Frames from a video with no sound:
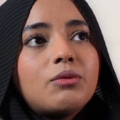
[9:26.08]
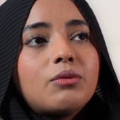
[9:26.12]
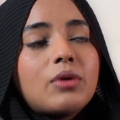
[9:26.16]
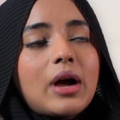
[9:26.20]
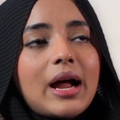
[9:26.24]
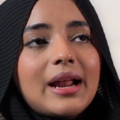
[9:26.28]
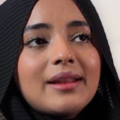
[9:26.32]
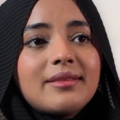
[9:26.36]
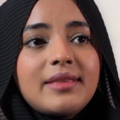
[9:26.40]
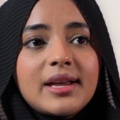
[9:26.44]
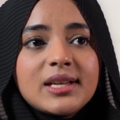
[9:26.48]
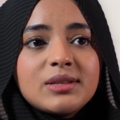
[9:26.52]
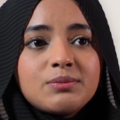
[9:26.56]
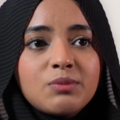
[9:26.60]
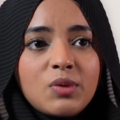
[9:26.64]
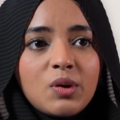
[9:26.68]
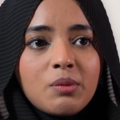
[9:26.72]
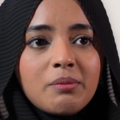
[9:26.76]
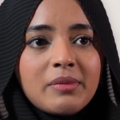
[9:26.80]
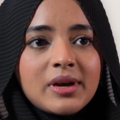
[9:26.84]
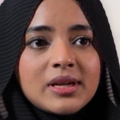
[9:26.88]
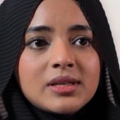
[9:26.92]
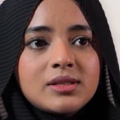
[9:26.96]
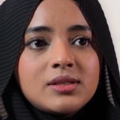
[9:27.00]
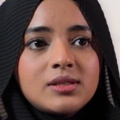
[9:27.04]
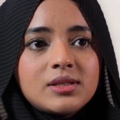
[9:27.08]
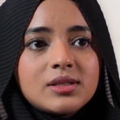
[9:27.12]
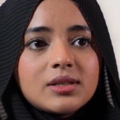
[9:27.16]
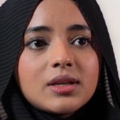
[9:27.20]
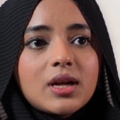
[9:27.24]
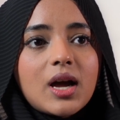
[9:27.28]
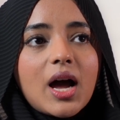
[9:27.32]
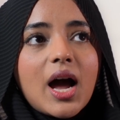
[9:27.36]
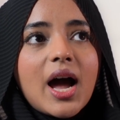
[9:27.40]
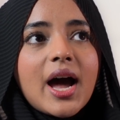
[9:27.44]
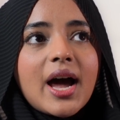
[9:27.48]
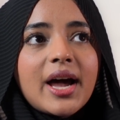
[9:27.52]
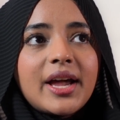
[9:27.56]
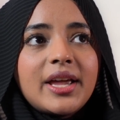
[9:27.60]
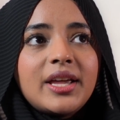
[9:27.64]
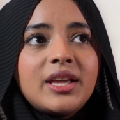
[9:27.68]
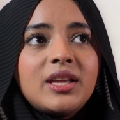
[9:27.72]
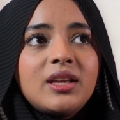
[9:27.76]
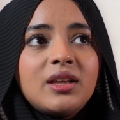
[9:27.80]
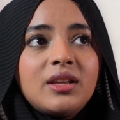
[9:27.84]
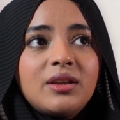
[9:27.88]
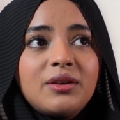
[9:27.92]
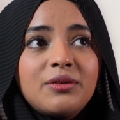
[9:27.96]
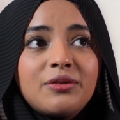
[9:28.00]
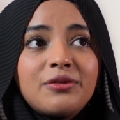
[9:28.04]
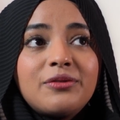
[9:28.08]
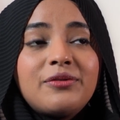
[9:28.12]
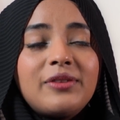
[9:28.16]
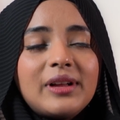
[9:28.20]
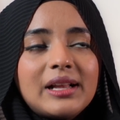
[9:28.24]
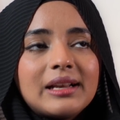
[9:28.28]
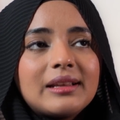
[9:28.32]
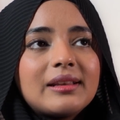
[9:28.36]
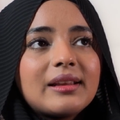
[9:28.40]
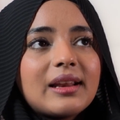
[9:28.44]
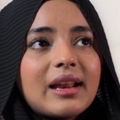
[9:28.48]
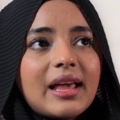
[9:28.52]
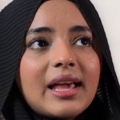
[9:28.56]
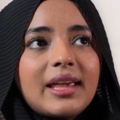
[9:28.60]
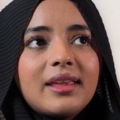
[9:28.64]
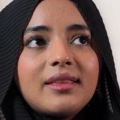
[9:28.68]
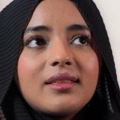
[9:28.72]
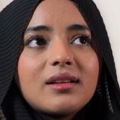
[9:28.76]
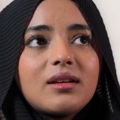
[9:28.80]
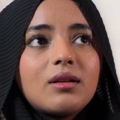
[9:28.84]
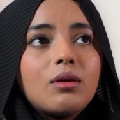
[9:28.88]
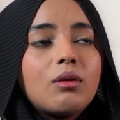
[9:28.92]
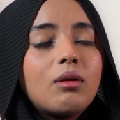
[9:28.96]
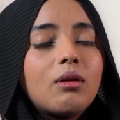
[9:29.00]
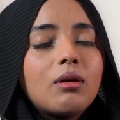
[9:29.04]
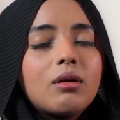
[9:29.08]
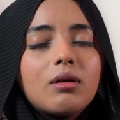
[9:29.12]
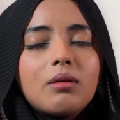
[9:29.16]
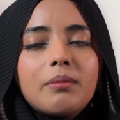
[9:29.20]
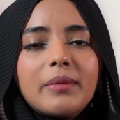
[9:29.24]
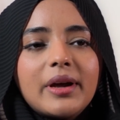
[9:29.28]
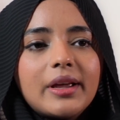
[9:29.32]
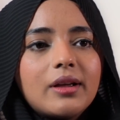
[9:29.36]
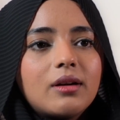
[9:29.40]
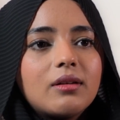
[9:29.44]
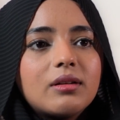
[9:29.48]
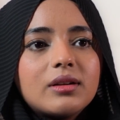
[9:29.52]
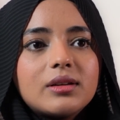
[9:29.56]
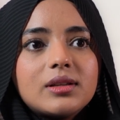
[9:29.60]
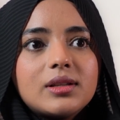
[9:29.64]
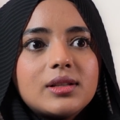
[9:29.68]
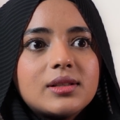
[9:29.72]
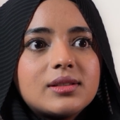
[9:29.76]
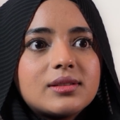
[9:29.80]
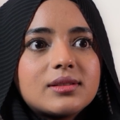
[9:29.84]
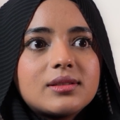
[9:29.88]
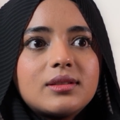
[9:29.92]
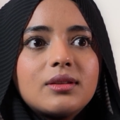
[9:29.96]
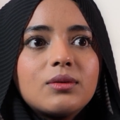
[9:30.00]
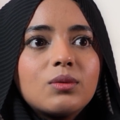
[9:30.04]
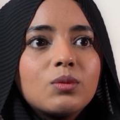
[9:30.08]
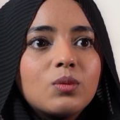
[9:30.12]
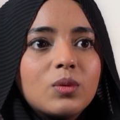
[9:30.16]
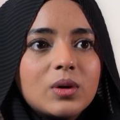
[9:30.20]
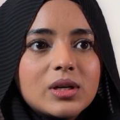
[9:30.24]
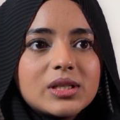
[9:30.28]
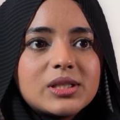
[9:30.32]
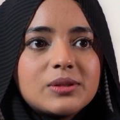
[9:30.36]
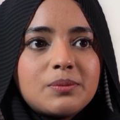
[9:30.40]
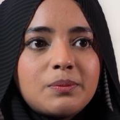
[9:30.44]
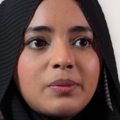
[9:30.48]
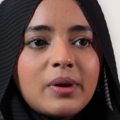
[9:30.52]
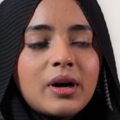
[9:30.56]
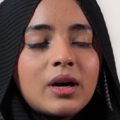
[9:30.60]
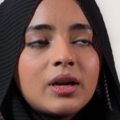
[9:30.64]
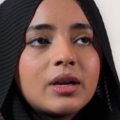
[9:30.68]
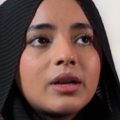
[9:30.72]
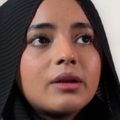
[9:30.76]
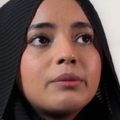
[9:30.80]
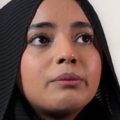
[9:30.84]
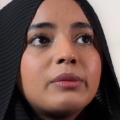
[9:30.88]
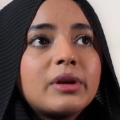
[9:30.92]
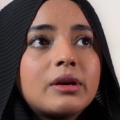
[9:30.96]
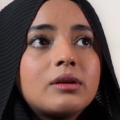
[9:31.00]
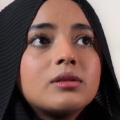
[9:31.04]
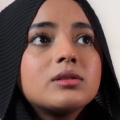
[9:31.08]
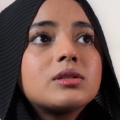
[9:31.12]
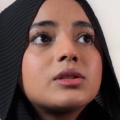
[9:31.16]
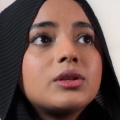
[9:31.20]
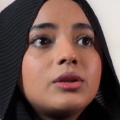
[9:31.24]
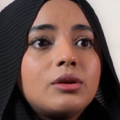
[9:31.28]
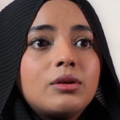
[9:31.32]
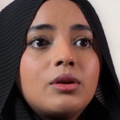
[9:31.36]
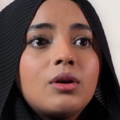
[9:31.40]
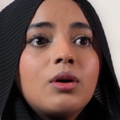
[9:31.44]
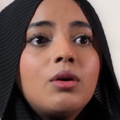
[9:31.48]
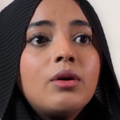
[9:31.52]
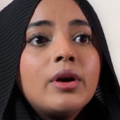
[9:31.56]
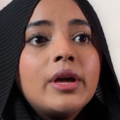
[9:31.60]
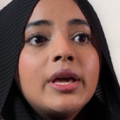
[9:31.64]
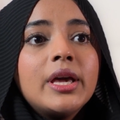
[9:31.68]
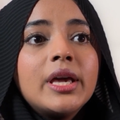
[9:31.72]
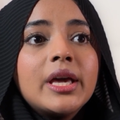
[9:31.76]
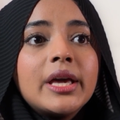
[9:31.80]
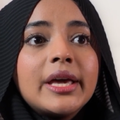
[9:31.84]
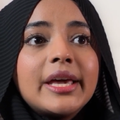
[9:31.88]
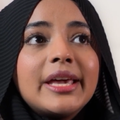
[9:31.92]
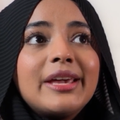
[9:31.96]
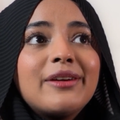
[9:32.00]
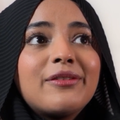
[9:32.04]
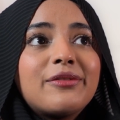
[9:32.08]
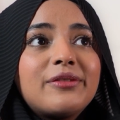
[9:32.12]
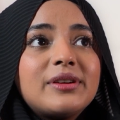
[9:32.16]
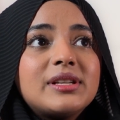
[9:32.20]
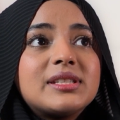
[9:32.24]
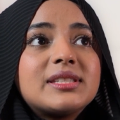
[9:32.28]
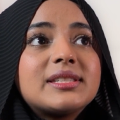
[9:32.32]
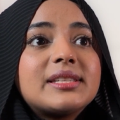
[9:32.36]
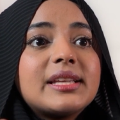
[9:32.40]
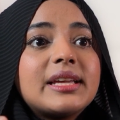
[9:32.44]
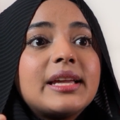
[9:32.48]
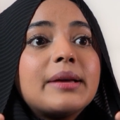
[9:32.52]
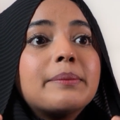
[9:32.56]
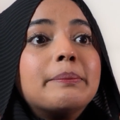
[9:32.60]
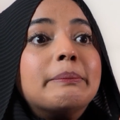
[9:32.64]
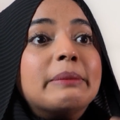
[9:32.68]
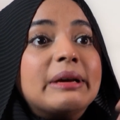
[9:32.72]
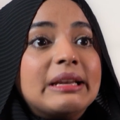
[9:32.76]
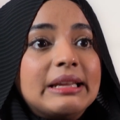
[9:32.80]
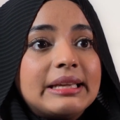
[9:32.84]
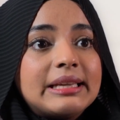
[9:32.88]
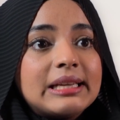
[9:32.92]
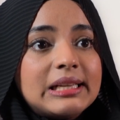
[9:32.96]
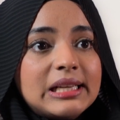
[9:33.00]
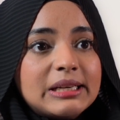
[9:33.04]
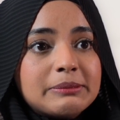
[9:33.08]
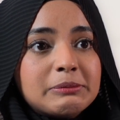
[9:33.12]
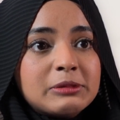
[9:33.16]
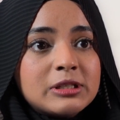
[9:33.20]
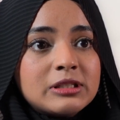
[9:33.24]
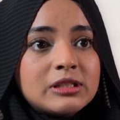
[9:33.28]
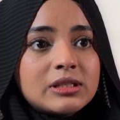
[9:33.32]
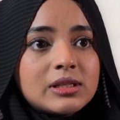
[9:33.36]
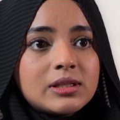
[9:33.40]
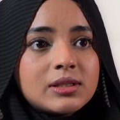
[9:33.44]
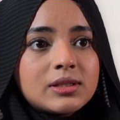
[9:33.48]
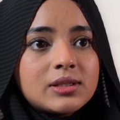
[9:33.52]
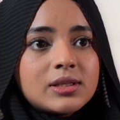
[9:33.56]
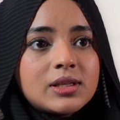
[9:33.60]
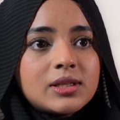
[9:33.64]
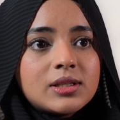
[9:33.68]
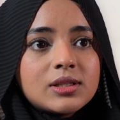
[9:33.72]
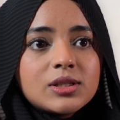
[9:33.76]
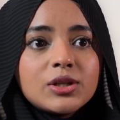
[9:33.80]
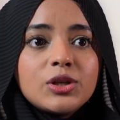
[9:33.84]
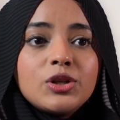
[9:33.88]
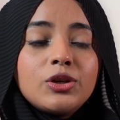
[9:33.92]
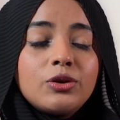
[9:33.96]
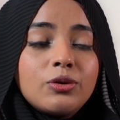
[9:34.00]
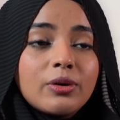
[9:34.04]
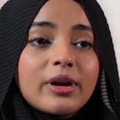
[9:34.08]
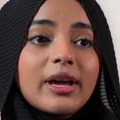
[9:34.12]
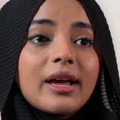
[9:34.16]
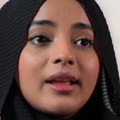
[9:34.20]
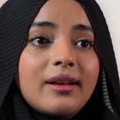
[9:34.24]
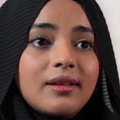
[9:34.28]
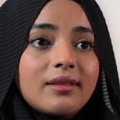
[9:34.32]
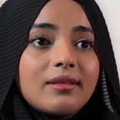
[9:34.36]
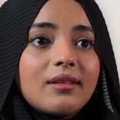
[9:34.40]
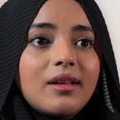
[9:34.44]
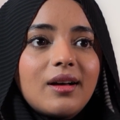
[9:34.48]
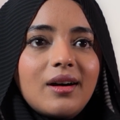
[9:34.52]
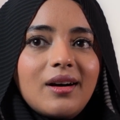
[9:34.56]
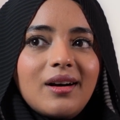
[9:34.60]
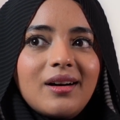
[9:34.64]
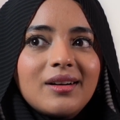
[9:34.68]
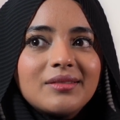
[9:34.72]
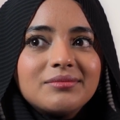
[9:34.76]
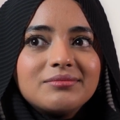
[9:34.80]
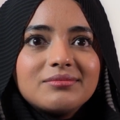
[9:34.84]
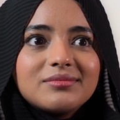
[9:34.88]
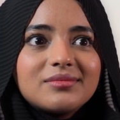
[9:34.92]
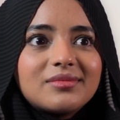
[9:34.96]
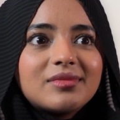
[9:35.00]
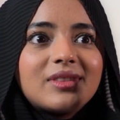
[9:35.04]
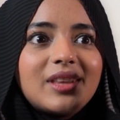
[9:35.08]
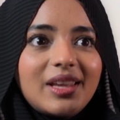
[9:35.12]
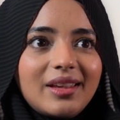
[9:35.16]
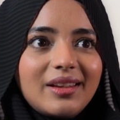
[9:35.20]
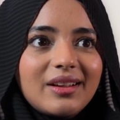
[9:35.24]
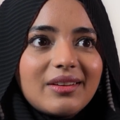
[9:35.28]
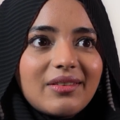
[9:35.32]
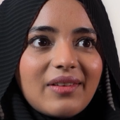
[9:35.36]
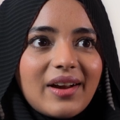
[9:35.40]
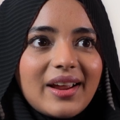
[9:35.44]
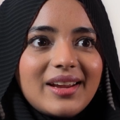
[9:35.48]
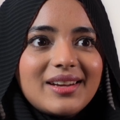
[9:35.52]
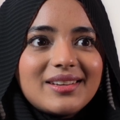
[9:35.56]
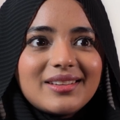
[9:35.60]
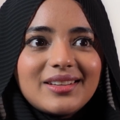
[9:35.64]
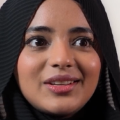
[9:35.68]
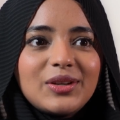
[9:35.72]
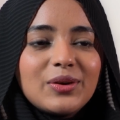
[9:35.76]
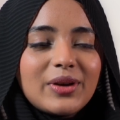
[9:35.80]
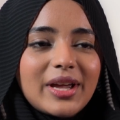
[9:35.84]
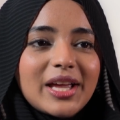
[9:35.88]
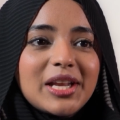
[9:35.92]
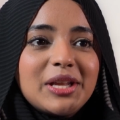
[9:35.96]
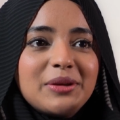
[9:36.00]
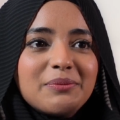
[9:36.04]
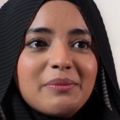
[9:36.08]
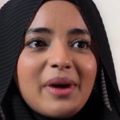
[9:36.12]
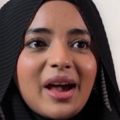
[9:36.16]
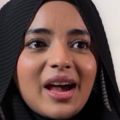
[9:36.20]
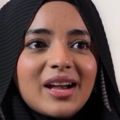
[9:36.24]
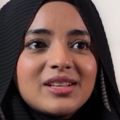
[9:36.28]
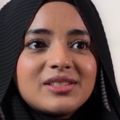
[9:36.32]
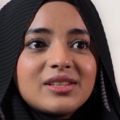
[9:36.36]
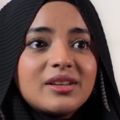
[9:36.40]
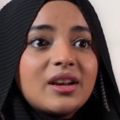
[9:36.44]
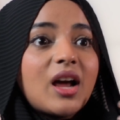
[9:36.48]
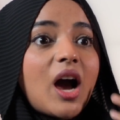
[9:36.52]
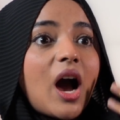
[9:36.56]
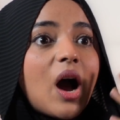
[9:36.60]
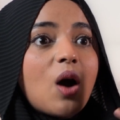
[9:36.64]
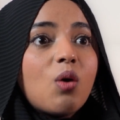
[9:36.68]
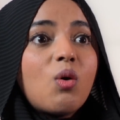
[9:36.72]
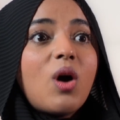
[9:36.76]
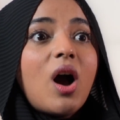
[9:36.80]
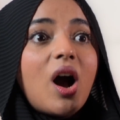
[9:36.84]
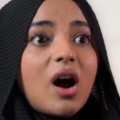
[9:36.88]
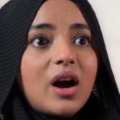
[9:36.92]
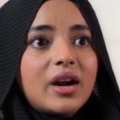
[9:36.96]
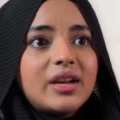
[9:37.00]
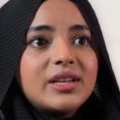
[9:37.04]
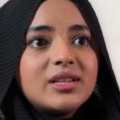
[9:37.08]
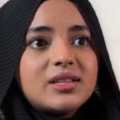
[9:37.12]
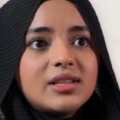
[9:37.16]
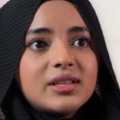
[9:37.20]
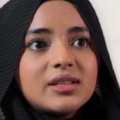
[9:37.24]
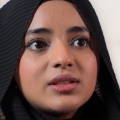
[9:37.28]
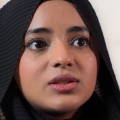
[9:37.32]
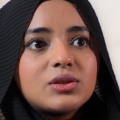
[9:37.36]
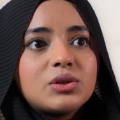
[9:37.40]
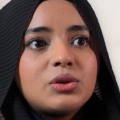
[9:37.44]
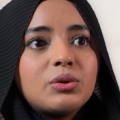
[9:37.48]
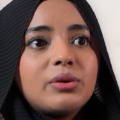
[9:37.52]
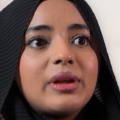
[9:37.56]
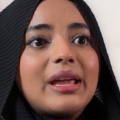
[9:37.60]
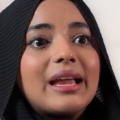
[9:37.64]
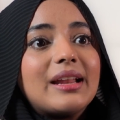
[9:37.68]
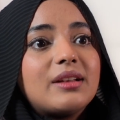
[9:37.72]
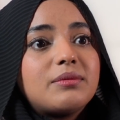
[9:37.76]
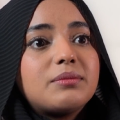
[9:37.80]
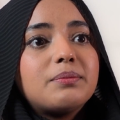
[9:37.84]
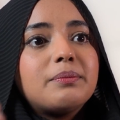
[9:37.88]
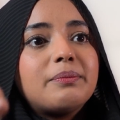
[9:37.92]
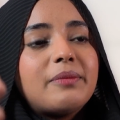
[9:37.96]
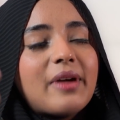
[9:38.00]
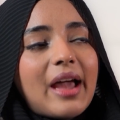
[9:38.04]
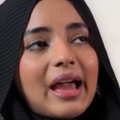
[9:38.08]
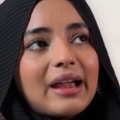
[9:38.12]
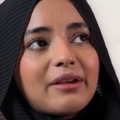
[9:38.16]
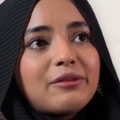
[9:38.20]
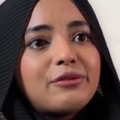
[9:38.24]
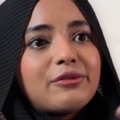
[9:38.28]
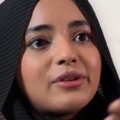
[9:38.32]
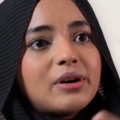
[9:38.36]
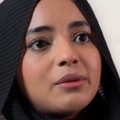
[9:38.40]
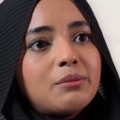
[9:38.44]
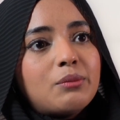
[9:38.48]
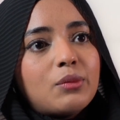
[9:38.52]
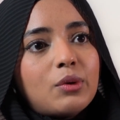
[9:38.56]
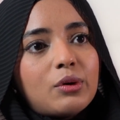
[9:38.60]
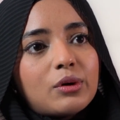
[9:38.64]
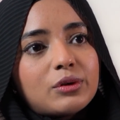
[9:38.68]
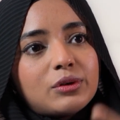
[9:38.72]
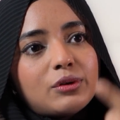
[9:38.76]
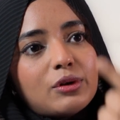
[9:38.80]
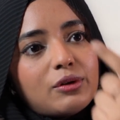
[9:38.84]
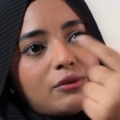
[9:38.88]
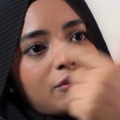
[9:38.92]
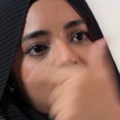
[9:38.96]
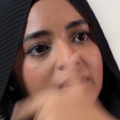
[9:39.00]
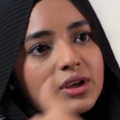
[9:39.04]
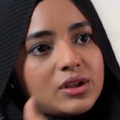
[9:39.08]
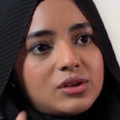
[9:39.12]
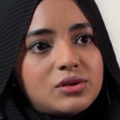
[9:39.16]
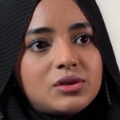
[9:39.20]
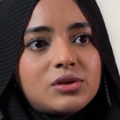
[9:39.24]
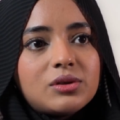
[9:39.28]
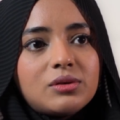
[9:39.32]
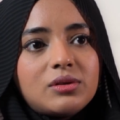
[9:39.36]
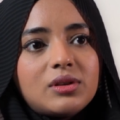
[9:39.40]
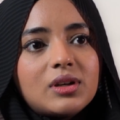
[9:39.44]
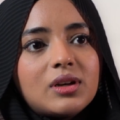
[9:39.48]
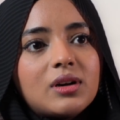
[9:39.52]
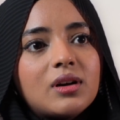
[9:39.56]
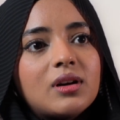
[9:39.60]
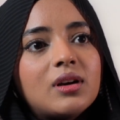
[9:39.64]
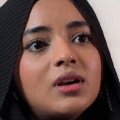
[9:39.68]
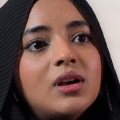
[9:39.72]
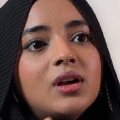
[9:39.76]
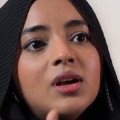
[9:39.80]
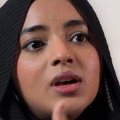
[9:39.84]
At that moment, I felt like, oh my God, it's the worst part because, you know, if it's a medical emergencies, you can think, right? You can imagine how hard it is to get back from Mordovia to the